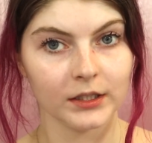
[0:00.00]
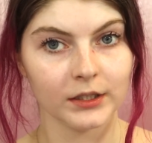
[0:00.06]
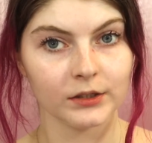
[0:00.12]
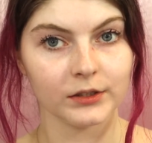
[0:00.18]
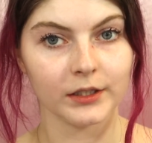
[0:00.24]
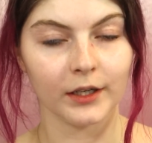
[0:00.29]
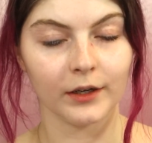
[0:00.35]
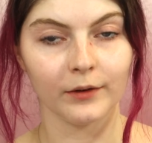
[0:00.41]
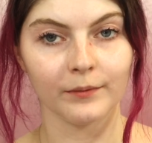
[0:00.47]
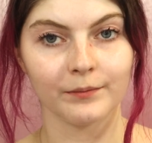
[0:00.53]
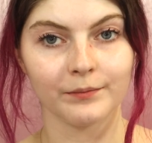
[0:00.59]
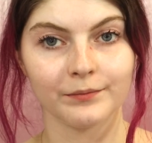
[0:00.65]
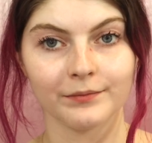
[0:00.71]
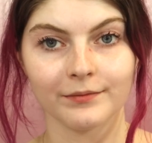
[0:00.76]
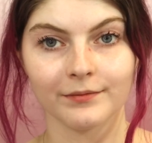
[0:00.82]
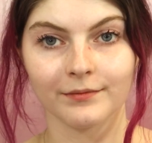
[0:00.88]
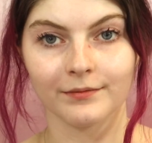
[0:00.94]
So,
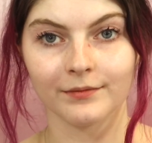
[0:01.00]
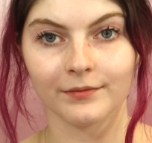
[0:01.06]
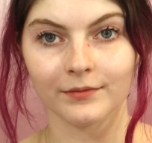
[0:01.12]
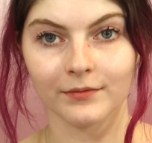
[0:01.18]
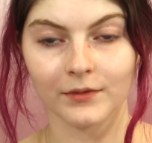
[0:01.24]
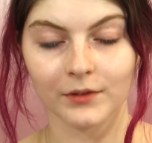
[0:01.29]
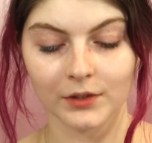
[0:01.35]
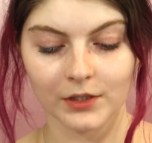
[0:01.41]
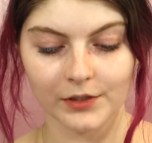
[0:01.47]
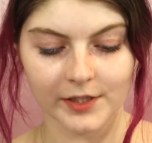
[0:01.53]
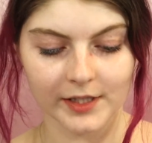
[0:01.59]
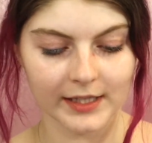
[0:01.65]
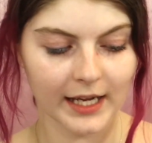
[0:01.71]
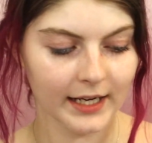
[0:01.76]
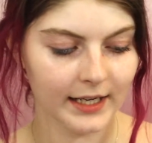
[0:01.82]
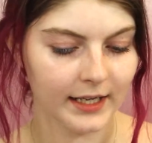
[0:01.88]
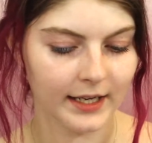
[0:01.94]
using
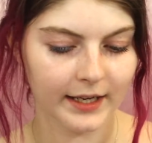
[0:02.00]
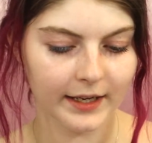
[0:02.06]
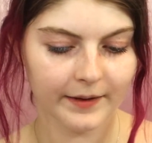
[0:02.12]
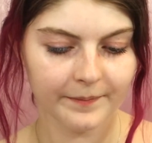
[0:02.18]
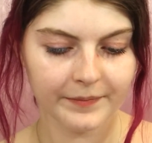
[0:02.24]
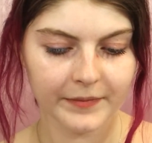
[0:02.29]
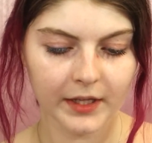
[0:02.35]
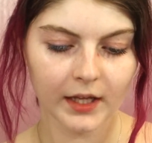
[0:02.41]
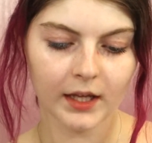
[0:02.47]
that guy.